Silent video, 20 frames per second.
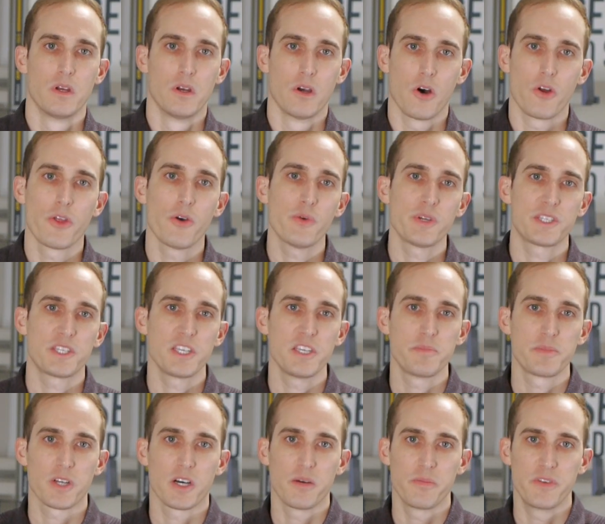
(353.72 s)
Although it
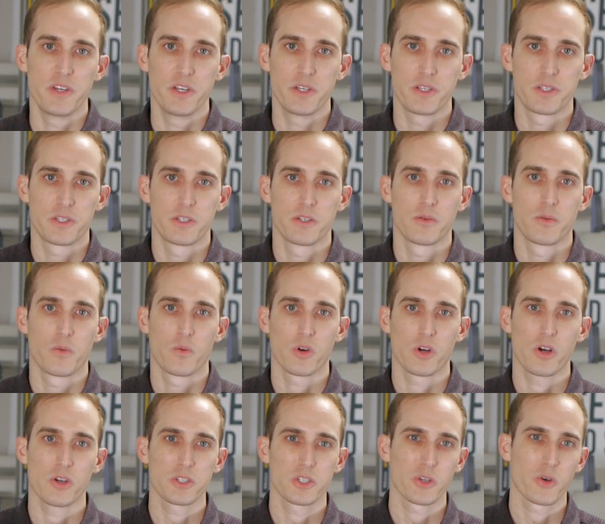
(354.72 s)
seems obvious, we're
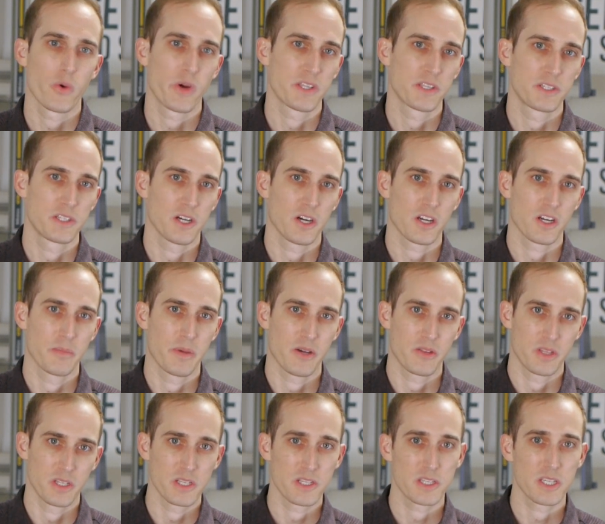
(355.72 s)
also going to talk
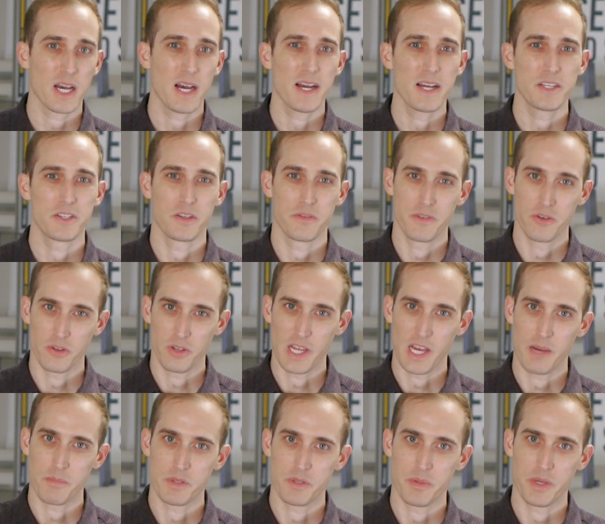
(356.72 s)
about the size of your
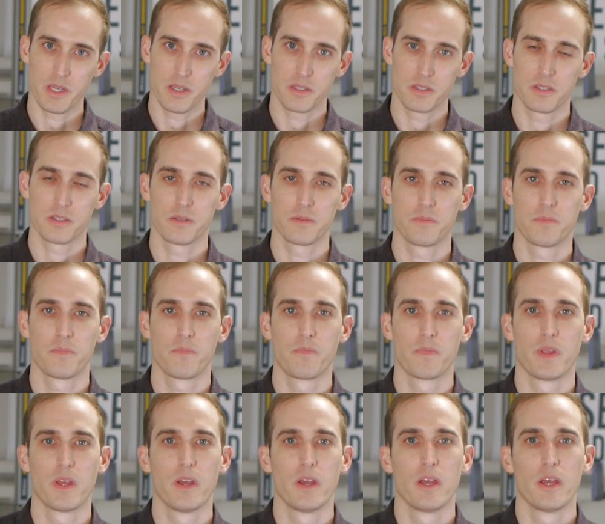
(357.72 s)
lab space.
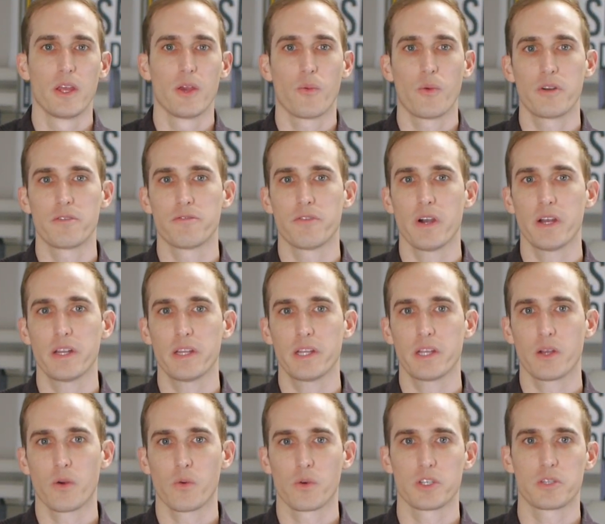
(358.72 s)
When
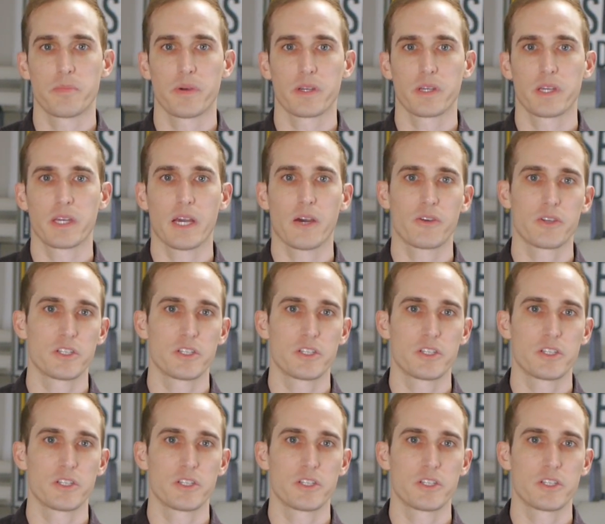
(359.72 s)
finding or specking out a